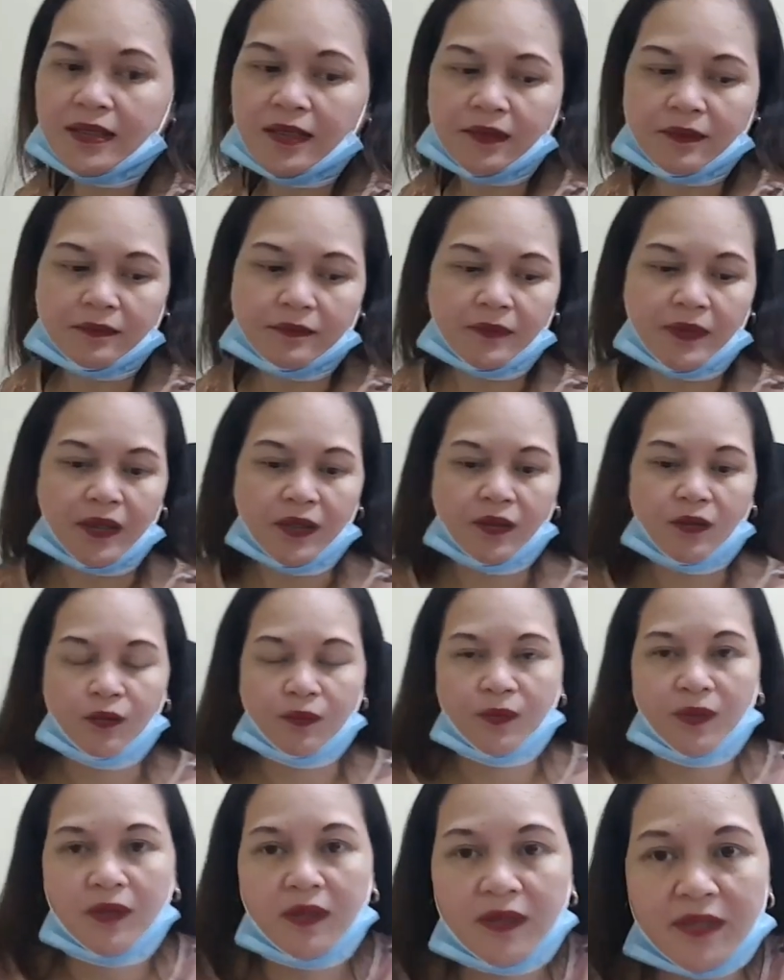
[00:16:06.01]
I
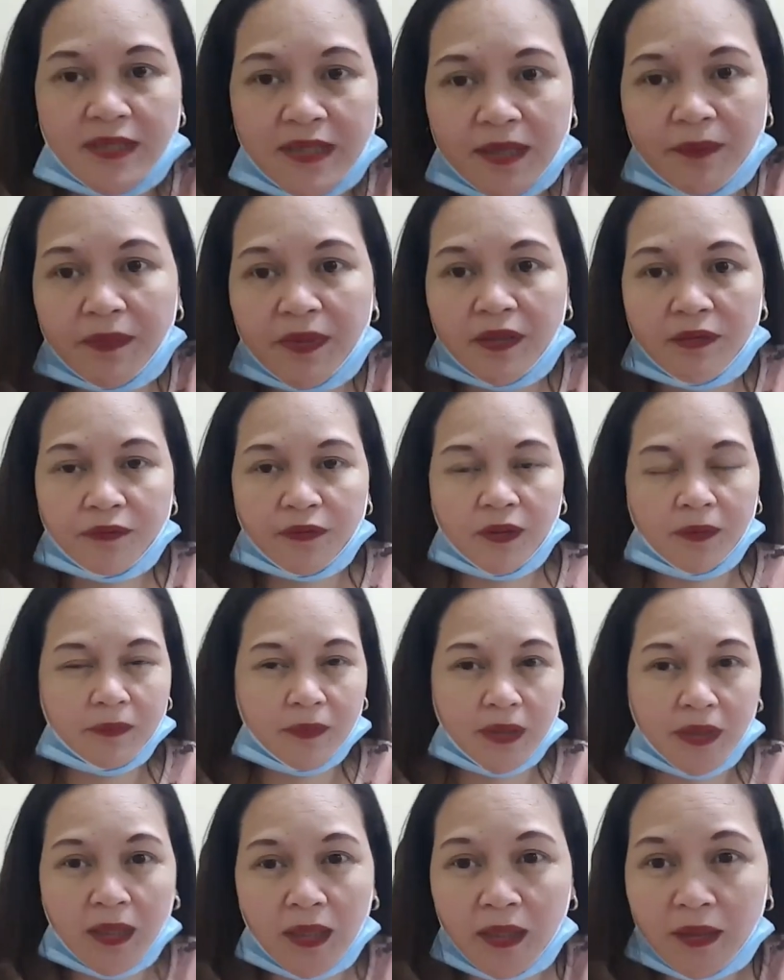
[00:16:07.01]
hope you learned something
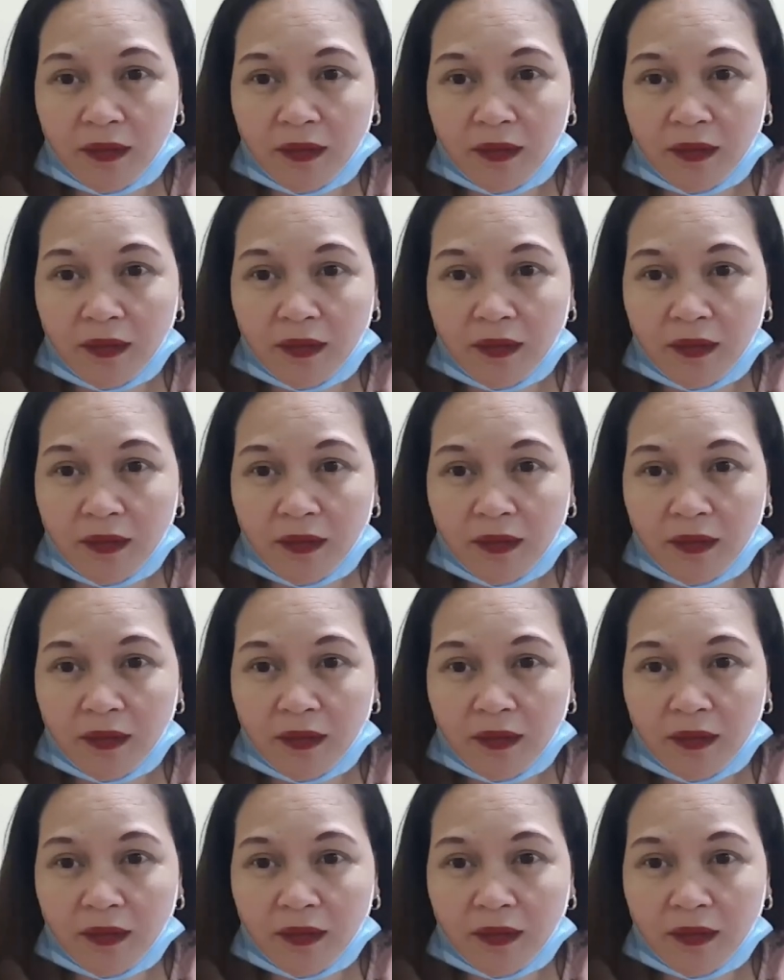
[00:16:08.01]
from me.